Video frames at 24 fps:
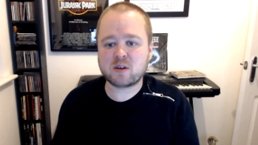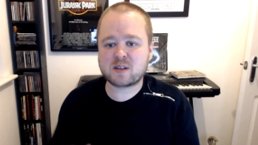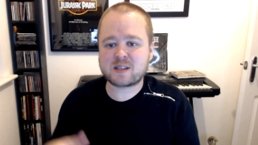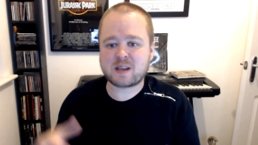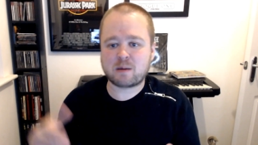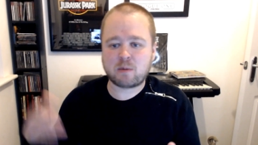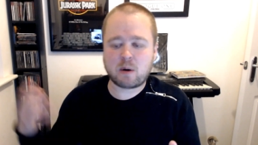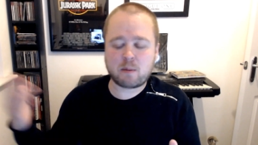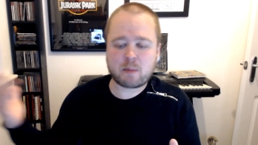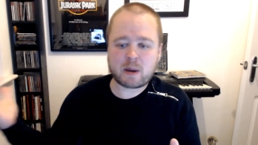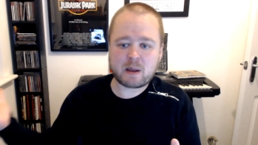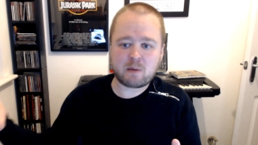
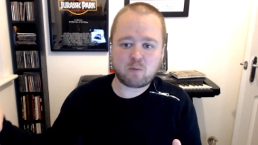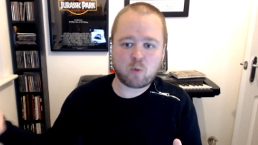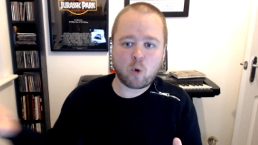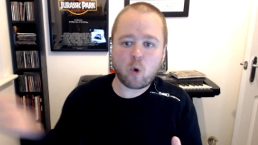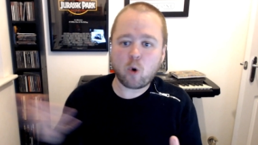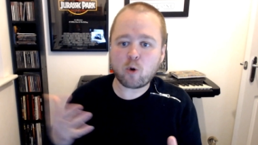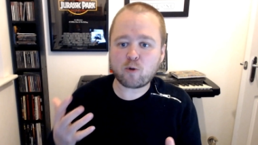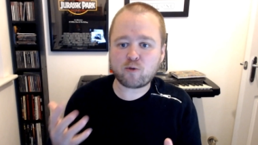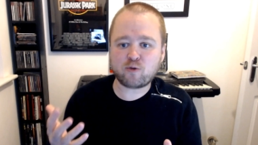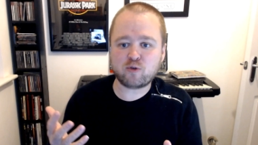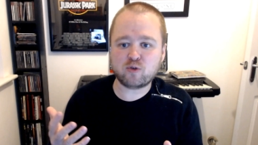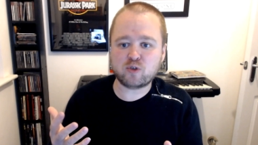Someone might
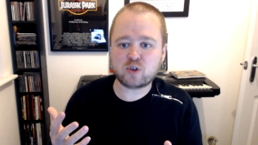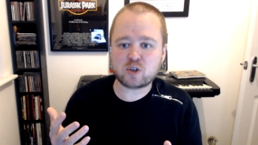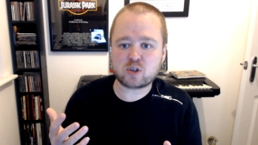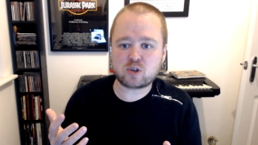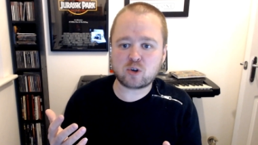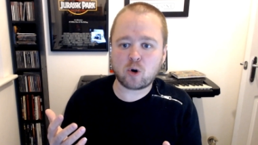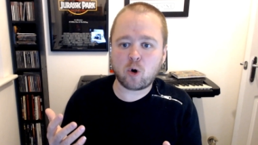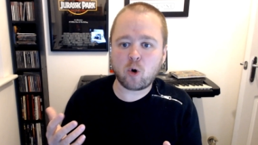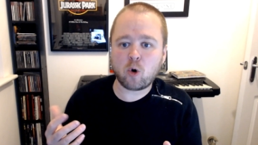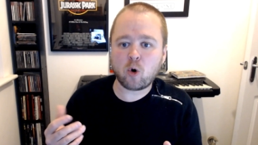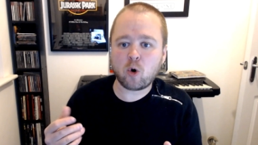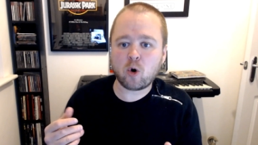walk through the
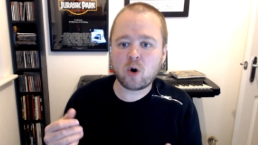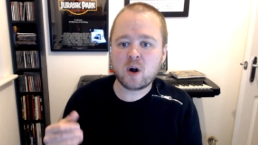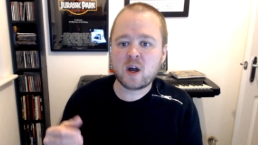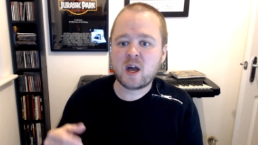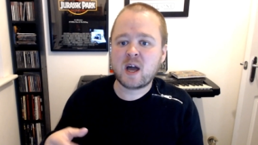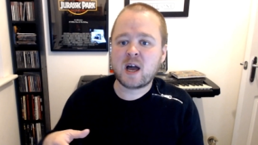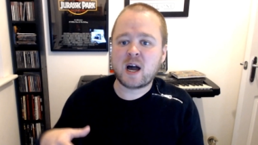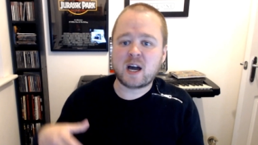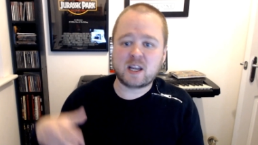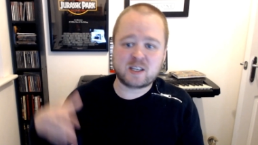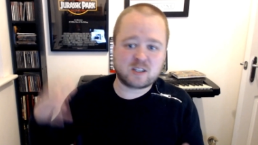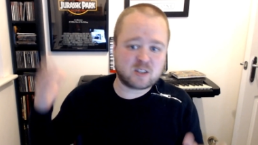door
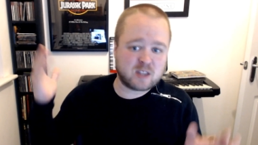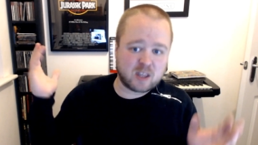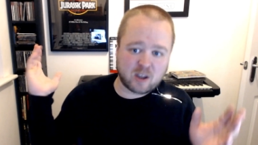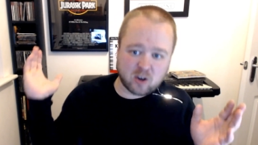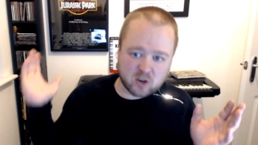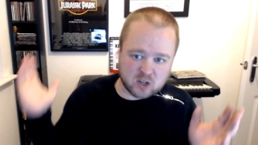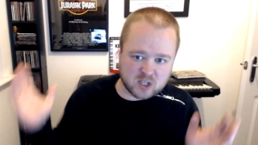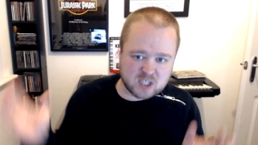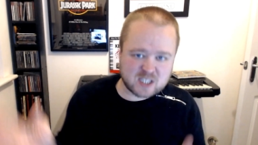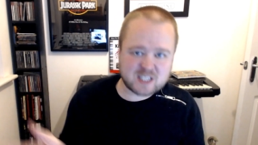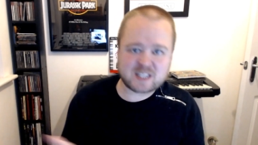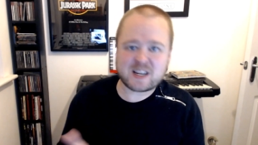as they got
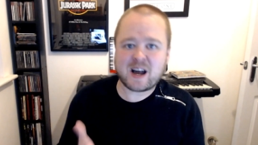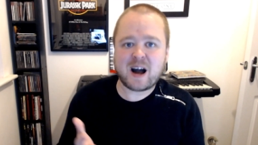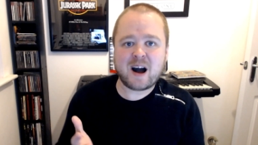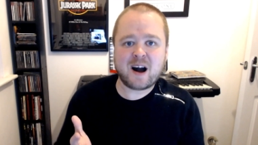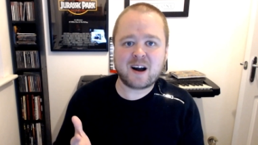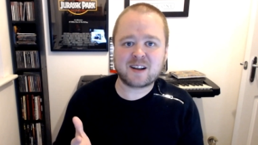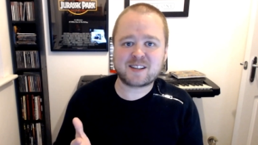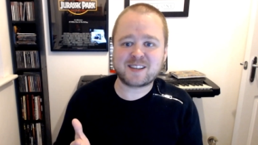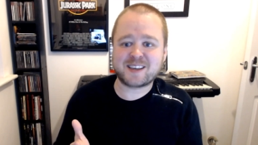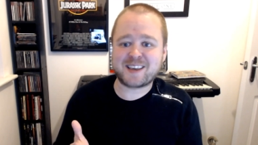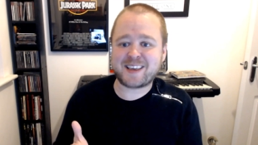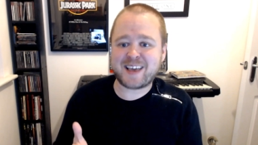to
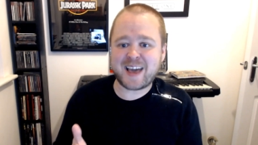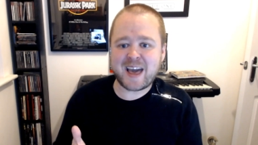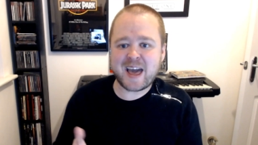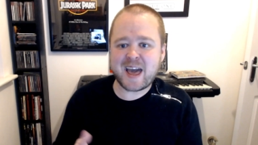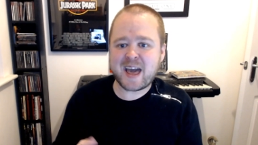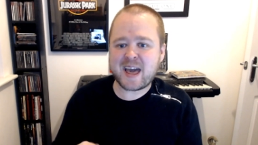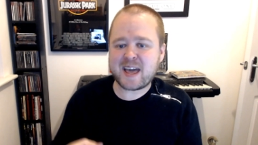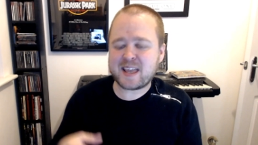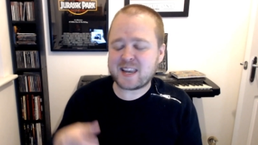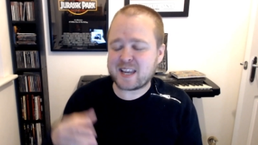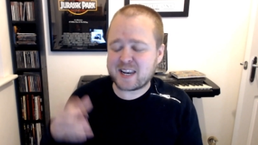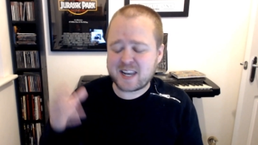start
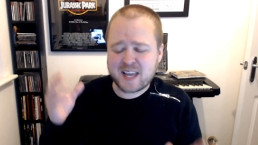again, and